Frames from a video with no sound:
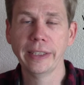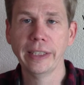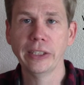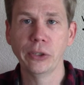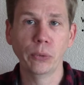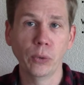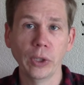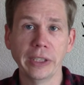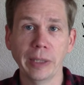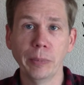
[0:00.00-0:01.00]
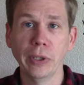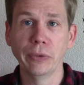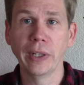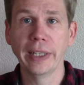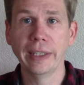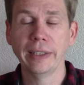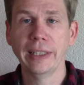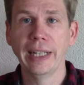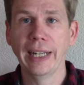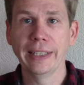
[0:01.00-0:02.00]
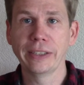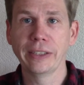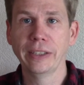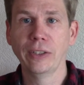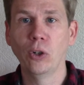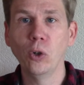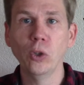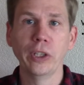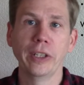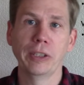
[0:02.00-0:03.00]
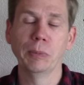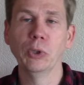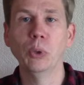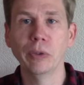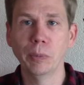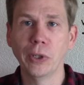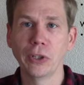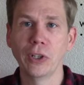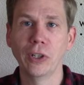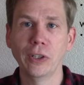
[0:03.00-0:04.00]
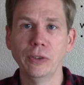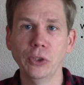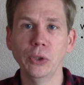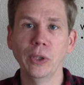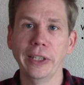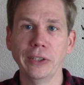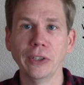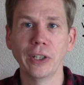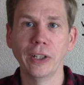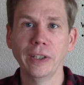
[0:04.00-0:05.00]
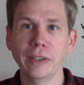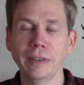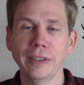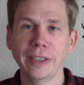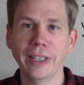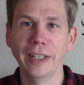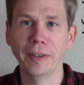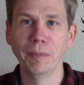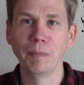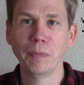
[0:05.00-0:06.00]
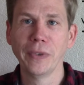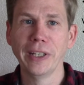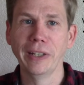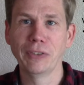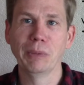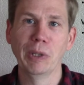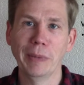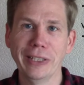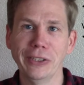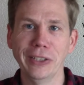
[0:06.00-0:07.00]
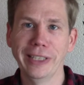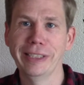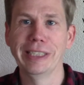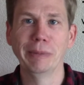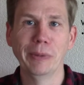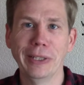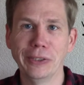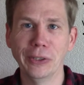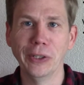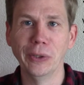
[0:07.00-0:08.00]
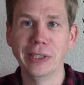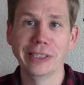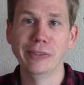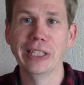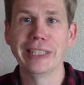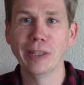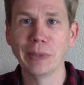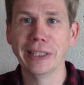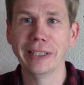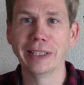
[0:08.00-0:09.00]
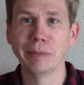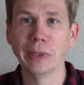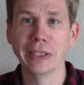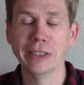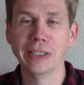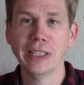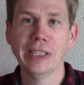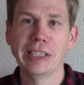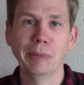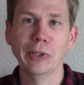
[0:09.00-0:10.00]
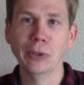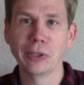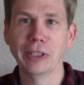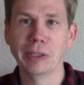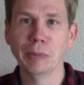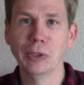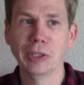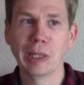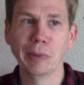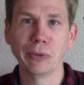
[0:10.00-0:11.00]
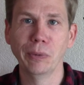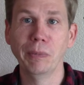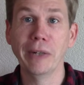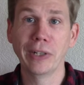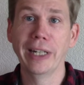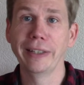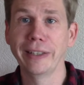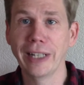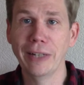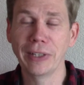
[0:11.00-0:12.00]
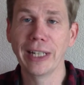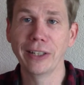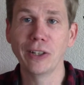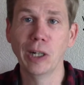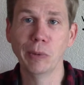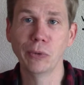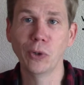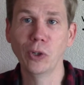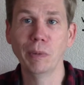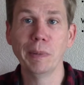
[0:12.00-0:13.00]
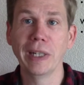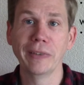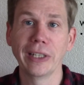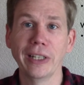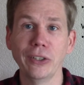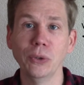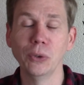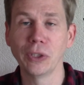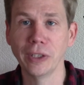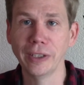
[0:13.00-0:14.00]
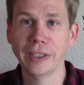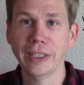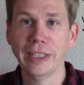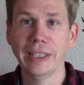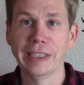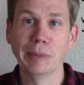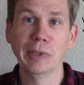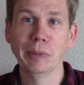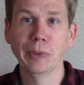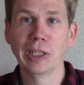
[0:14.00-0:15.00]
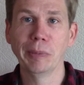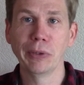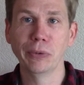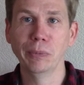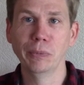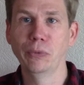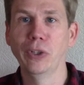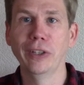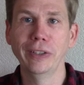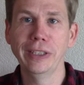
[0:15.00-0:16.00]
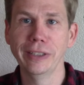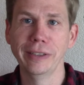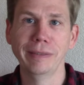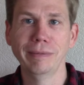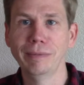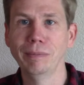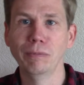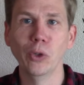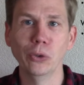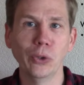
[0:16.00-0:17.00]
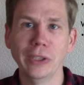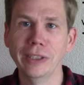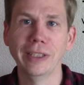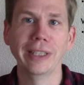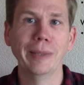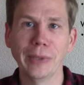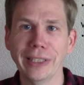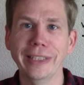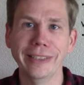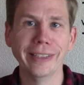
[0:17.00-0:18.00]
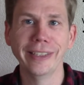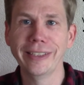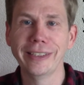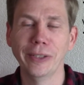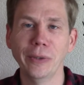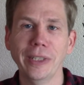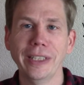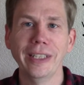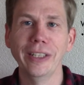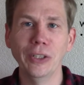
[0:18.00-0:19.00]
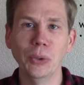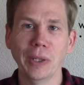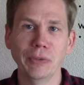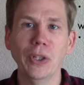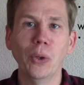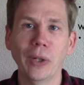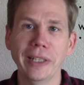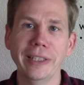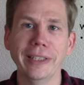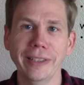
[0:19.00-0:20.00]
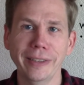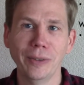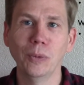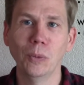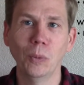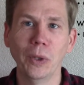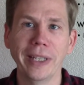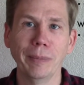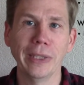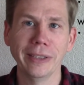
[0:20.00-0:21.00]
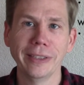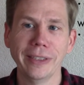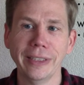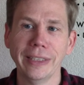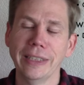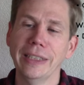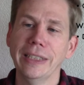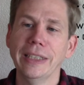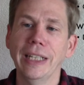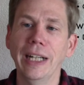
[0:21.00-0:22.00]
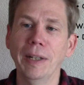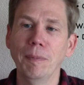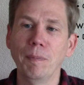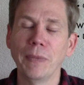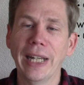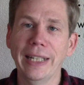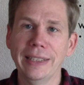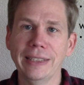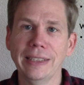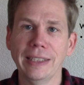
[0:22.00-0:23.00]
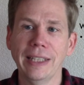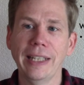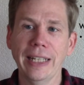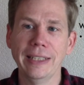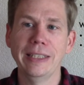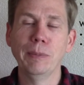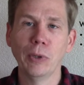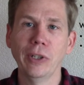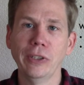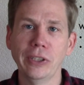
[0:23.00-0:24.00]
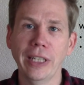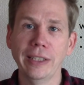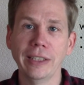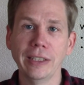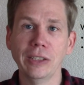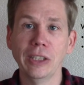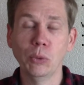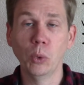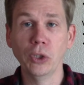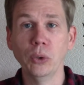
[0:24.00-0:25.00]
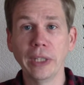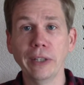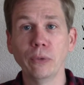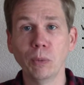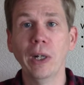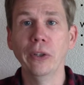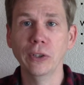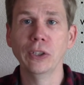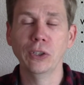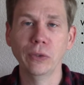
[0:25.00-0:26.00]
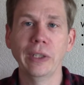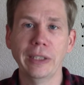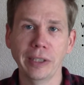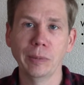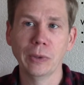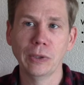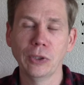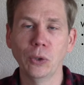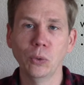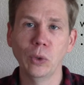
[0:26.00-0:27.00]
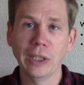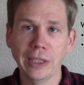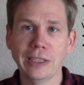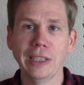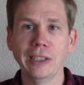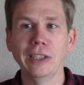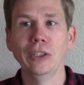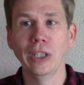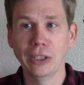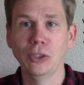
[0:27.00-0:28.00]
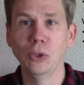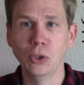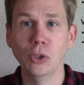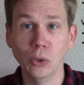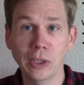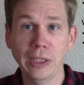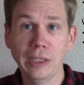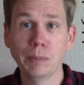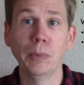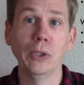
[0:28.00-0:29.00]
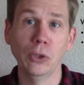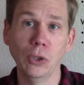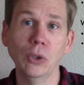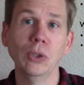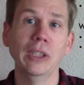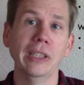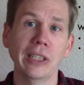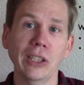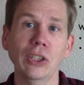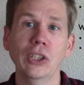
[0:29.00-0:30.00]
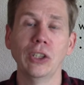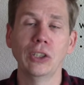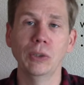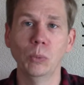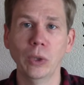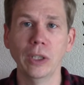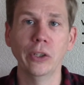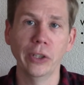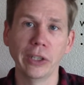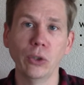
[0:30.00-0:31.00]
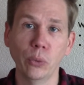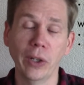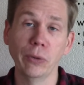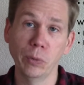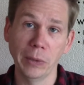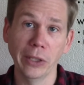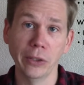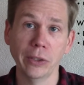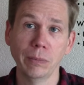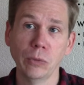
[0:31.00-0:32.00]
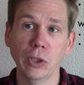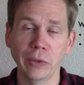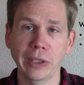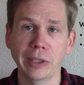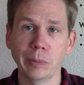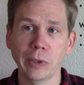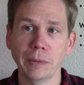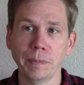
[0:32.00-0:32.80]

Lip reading: So for example, if I ask all the customers who ever bought a car, do you like your car? If some of them answer yes and some of them answer no, it doesn't really tell me anything, because some of those customers are coming from never having had a car before, or maybe having had a used car. Some of them are coming from Ferraris and Rolls Royces and Lamborghinis and things, so you have no idea what that means. And that deeper understanding is what you gain from other survey types. So realistically, yes, you should use these, but you should use these in conjunction with learning you find from the other survey types.